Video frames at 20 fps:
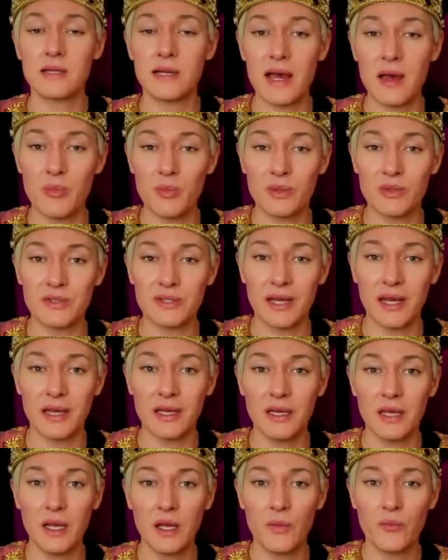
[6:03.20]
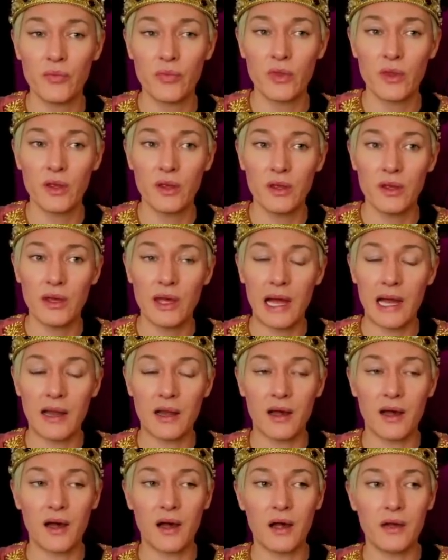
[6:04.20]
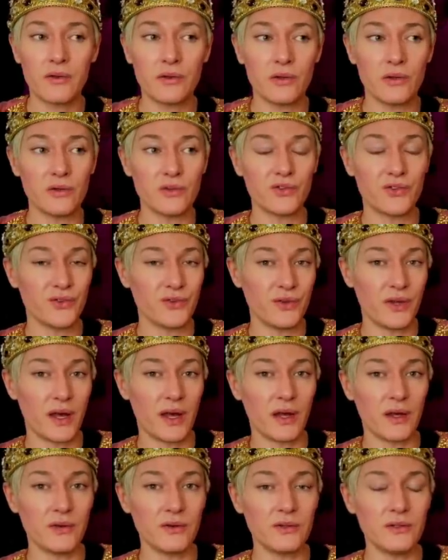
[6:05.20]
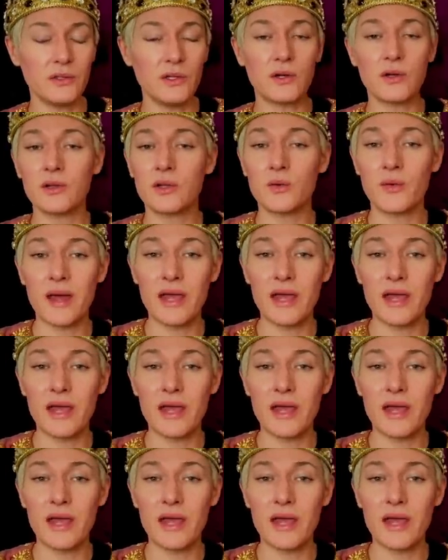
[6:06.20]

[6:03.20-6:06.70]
celebrity. Ala Harkles, you know, look at